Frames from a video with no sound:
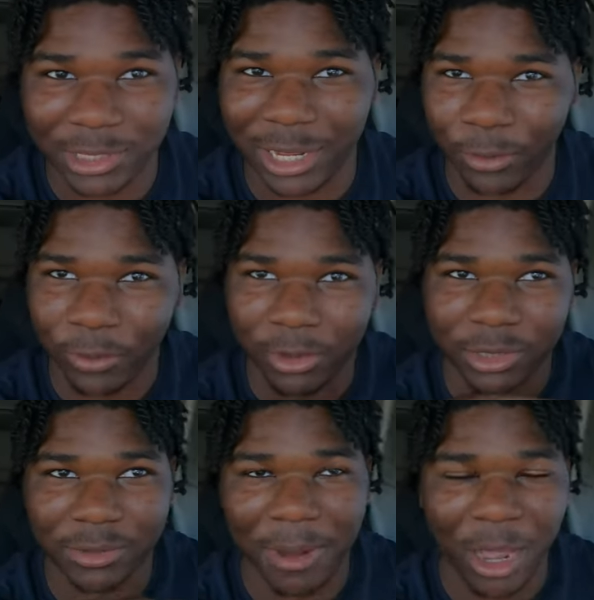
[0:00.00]
was like
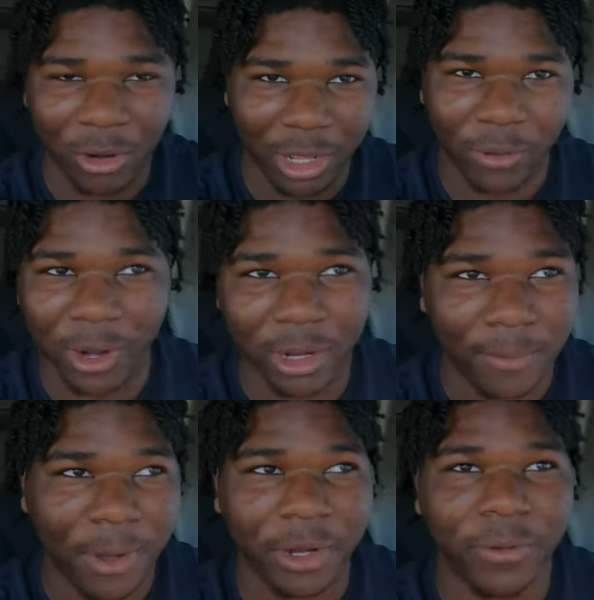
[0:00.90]
real small, like right
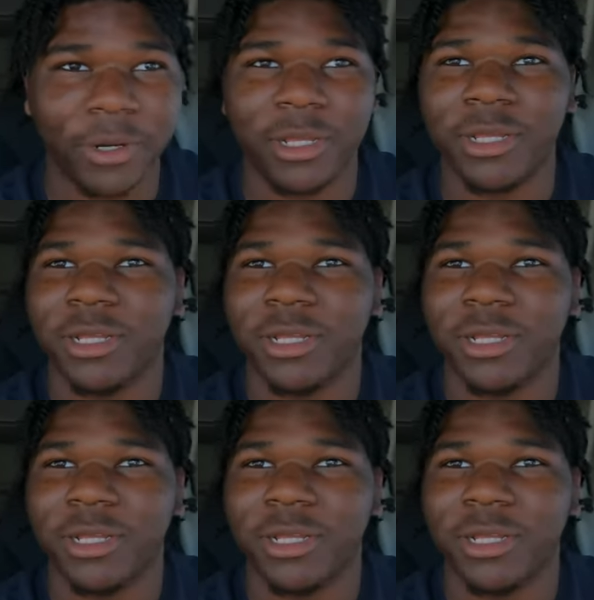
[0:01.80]
up under it.